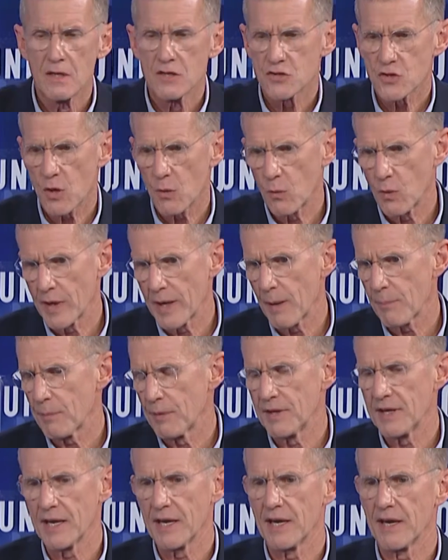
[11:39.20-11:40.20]
So I went up
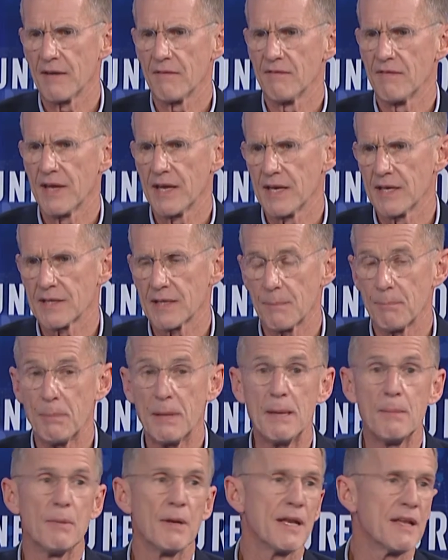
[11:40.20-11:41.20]
and did an event at the
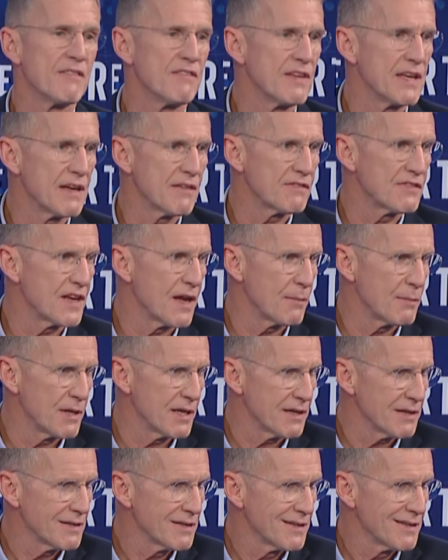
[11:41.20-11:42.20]
Peabody
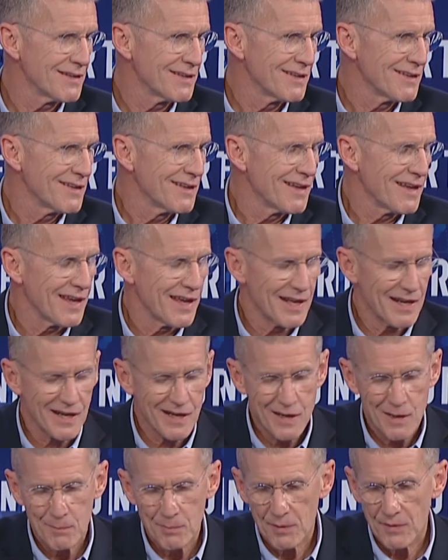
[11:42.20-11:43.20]
VFW and a
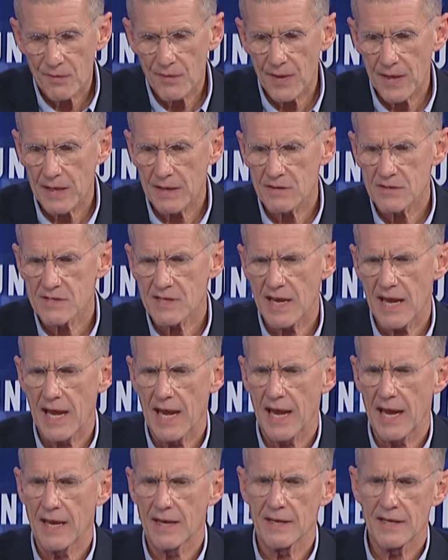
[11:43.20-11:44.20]
couple of things,
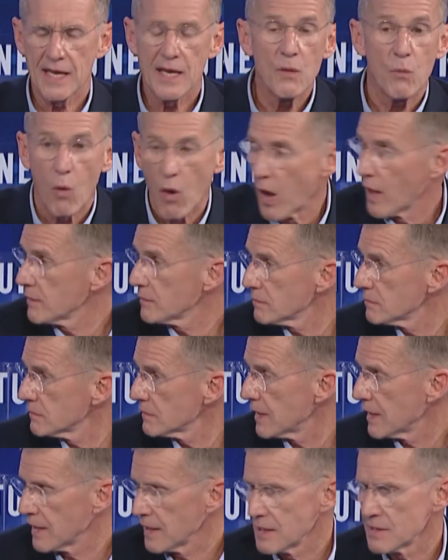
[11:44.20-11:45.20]
and he won,
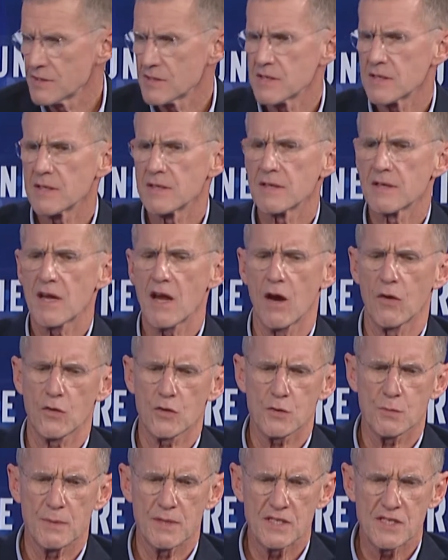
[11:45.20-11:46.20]
and he's
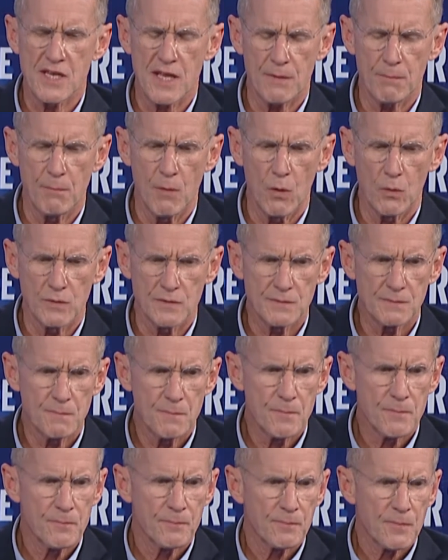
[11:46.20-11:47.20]
Congressman Seth Moulton.
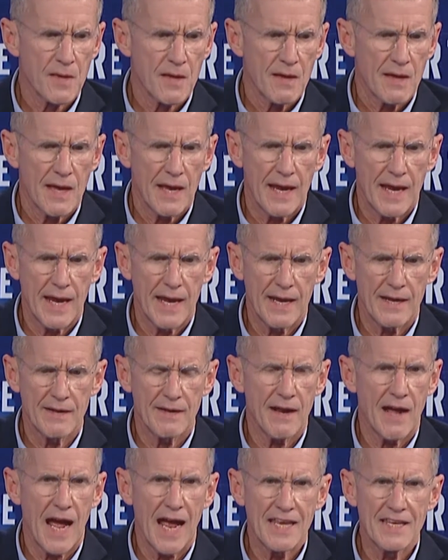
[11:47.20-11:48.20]

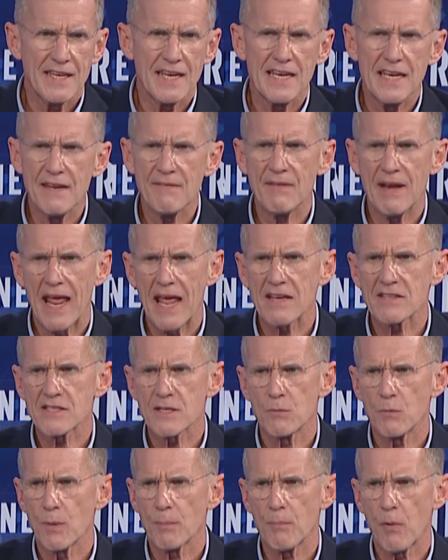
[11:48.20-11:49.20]
And I didn't even ask
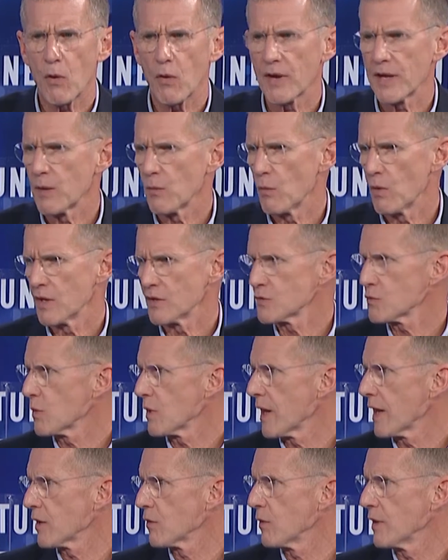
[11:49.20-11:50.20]
him what party he was when
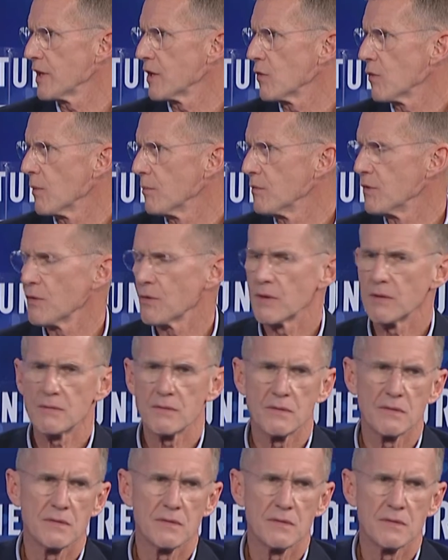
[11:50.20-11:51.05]
I agreed to go up and do it.